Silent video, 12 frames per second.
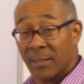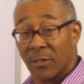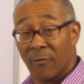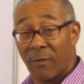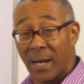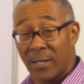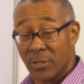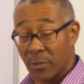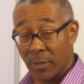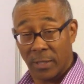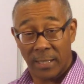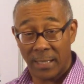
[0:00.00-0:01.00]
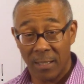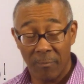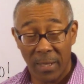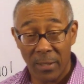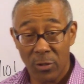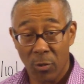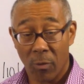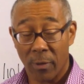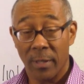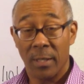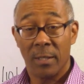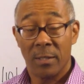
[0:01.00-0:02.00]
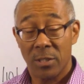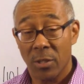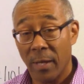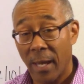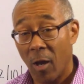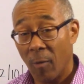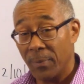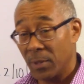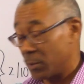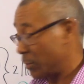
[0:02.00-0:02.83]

get an advisor, get a mentor to help